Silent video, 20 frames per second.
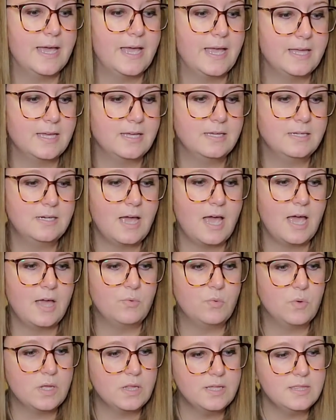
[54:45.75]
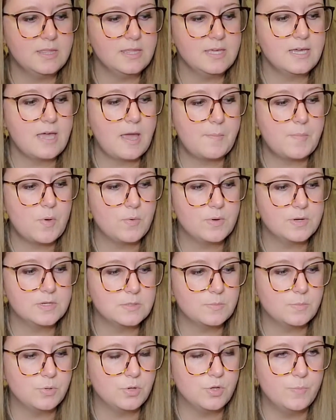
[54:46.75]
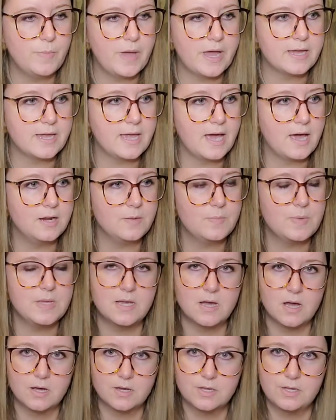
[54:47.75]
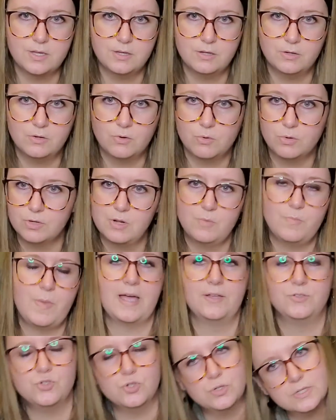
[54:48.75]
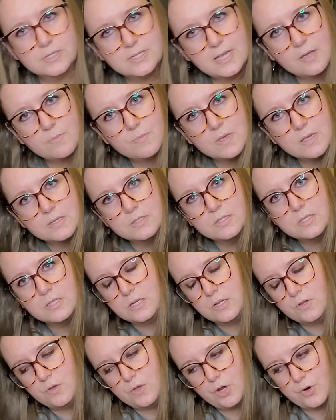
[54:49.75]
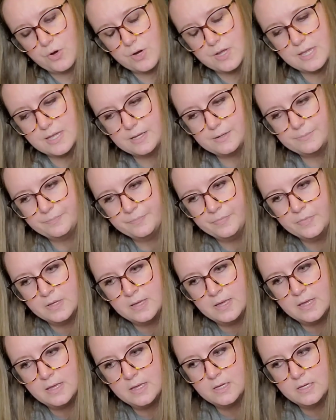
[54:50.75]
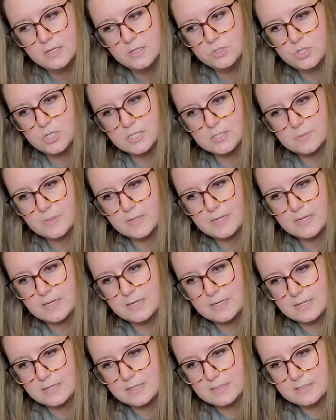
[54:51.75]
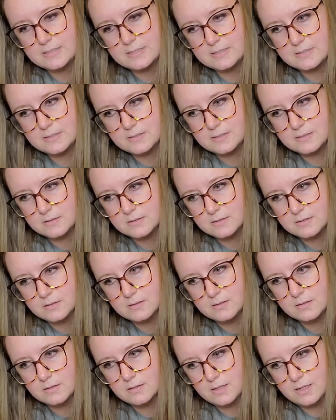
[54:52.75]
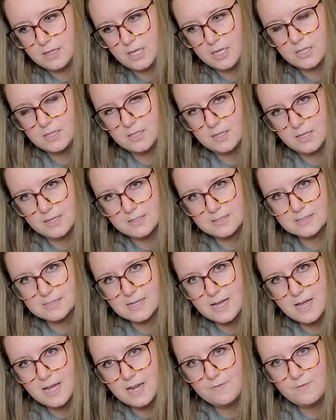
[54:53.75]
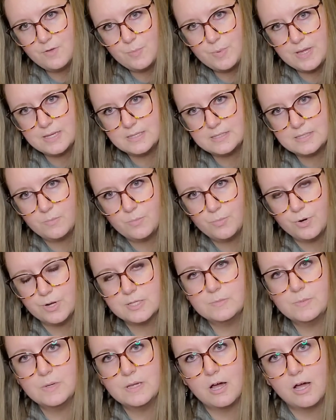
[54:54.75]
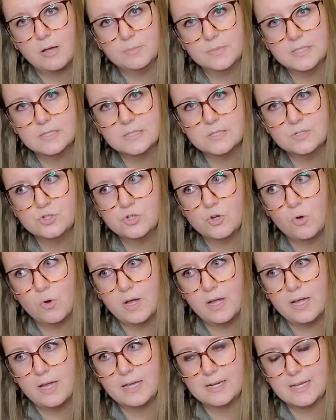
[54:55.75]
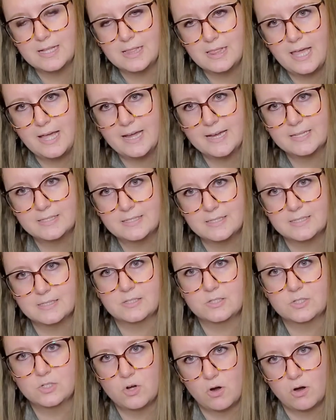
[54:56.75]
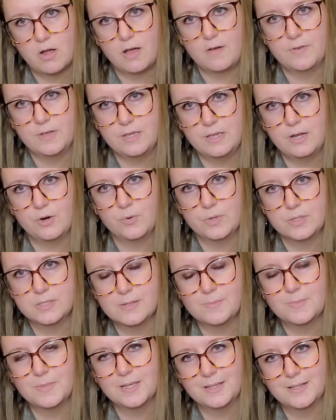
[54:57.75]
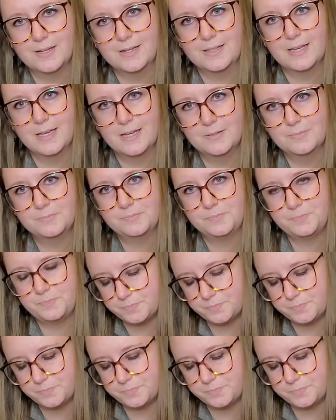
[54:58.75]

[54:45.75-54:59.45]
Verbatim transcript: And I really think I'm going to pull back out a peacock, a unicorn, and a badger to take me into the new year again. Just because it it's kind of a piece that brings me calmness and joy, and I like to start off a year with something like that.